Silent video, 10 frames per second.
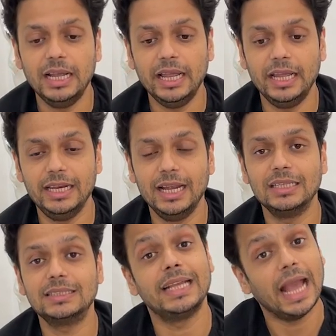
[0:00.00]

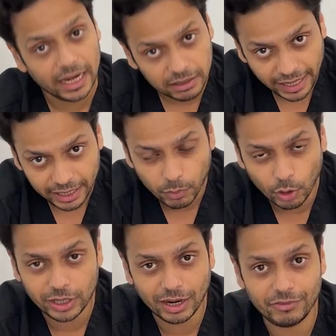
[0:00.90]
Areas can get
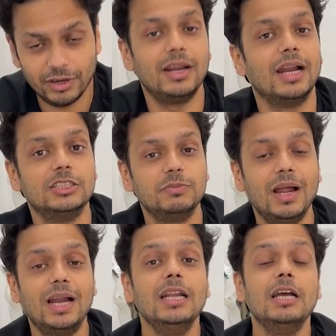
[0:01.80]
bald after
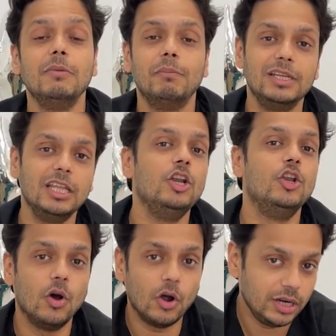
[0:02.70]
transplant, but the
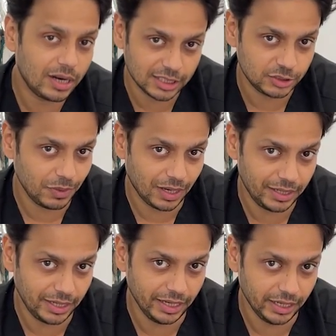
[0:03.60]

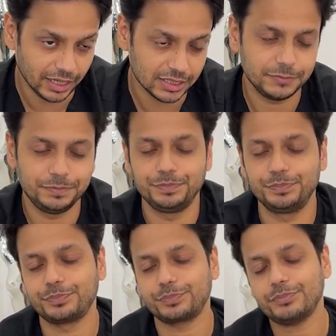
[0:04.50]
non-transplanted areas.
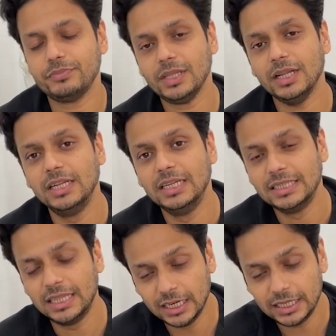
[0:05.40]

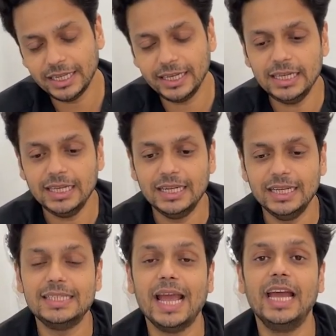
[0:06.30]
Third thing
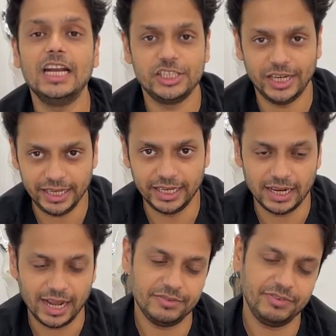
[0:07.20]
is hair
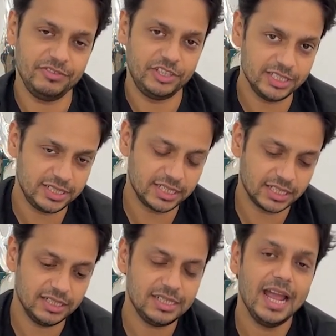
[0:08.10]
shedding. As we have just
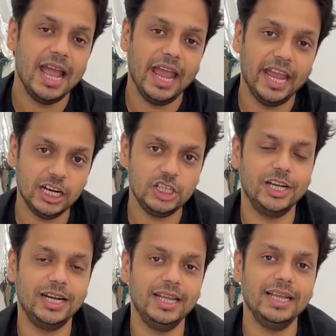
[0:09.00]
discussed, hair
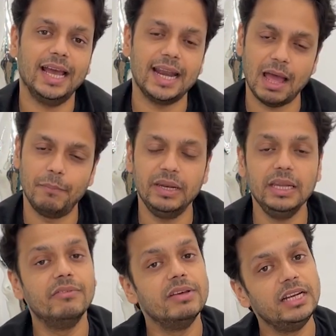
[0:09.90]
shedding can happen
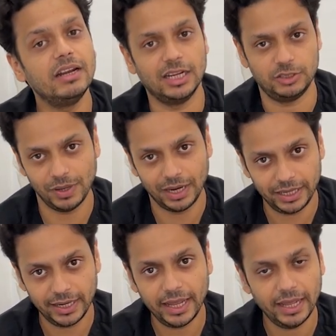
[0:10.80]
even in
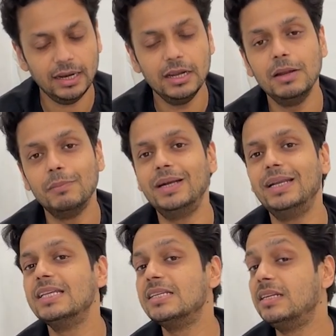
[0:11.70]
transplanted hair, but
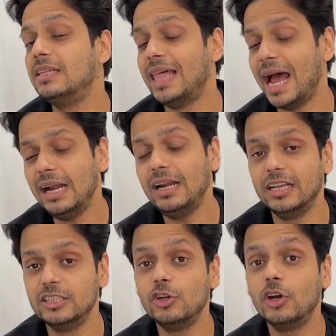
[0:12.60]
that
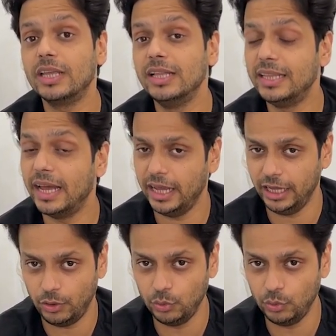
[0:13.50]
does not kill the hair